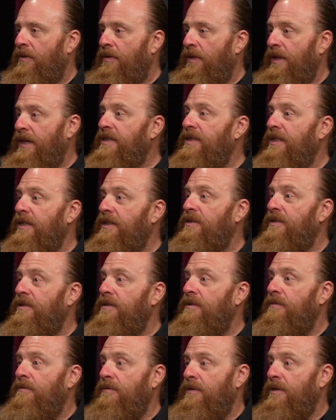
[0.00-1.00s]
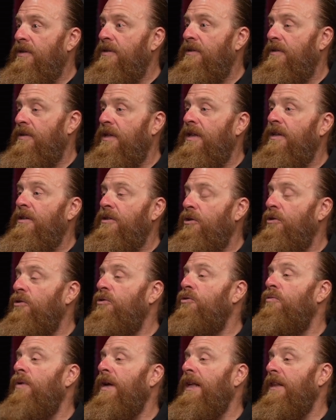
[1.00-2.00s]
This is you
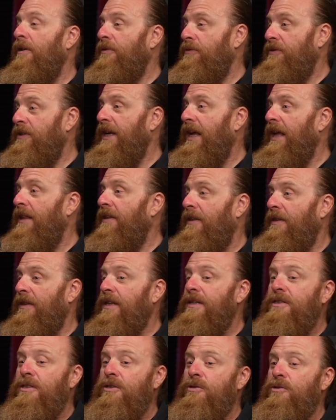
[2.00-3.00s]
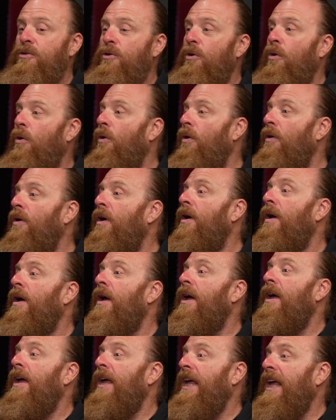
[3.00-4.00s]
string those together. This is your
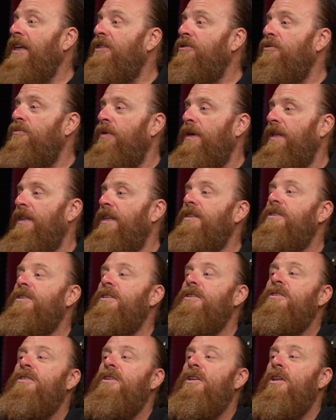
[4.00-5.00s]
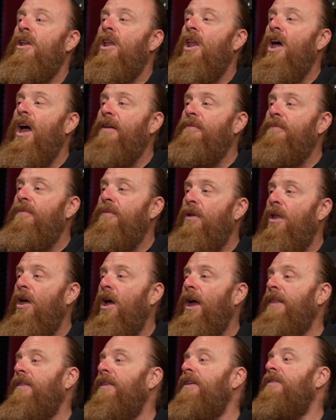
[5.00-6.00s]
history. This is the
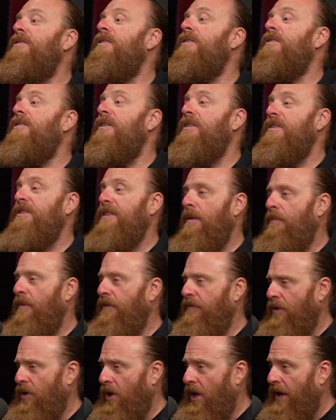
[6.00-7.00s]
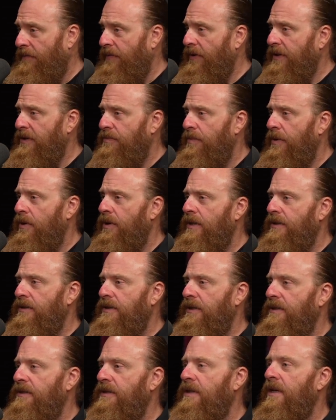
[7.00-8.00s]
lifeline. This is the sum of your life
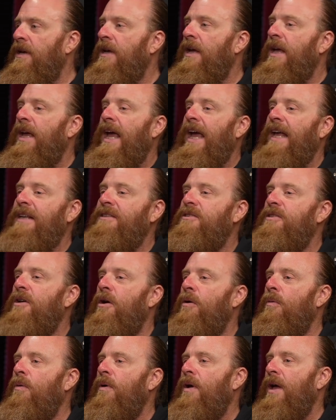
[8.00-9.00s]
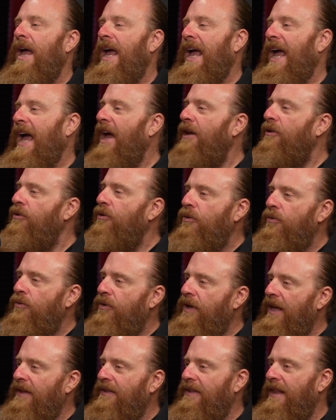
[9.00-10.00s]
experiences. And so how do
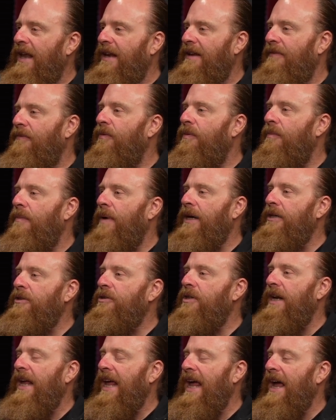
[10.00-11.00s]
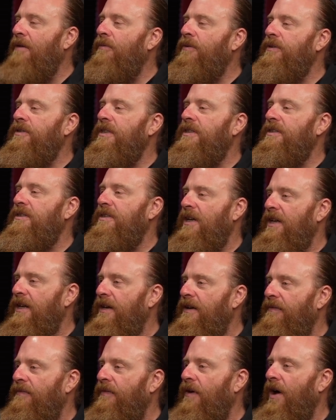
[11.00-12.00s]
you get that information? How is it
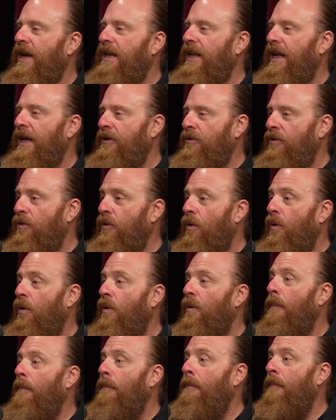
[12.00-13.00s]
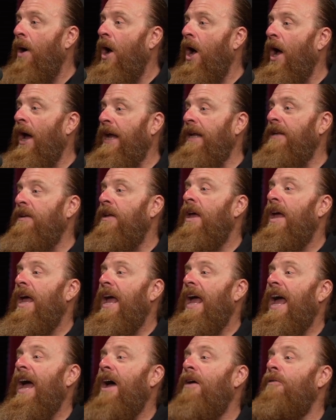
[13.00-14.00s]
solidified in your mind?
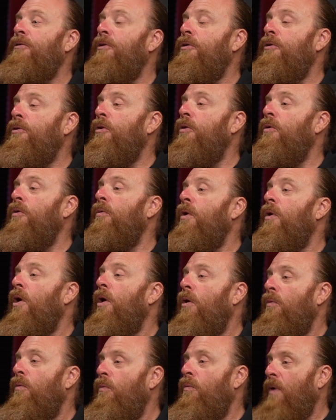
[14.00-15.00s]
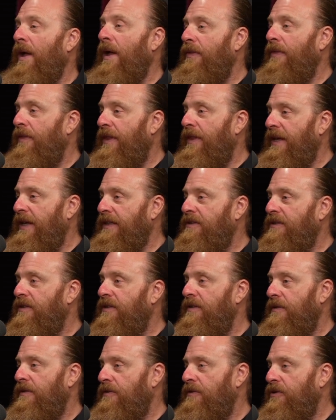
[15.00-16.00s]
How do you run
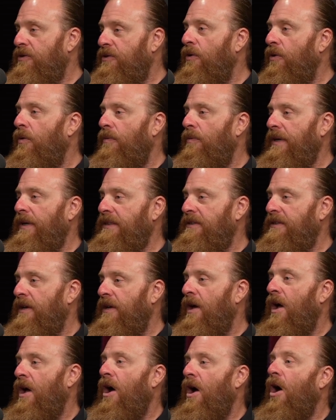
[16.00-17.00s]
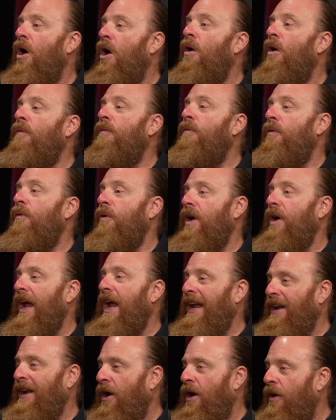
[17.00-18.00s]
these stories over
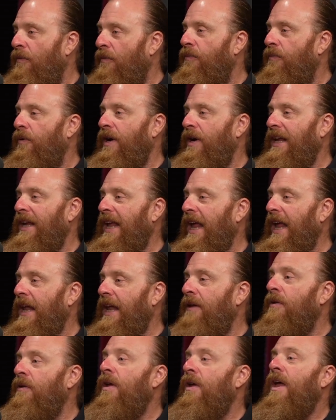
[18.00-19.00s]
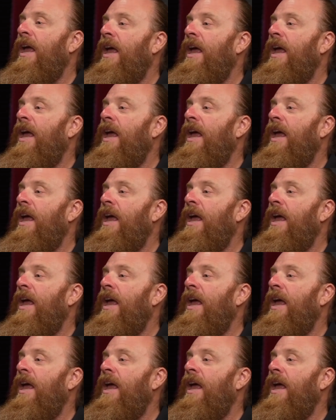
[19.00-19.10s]
and over again?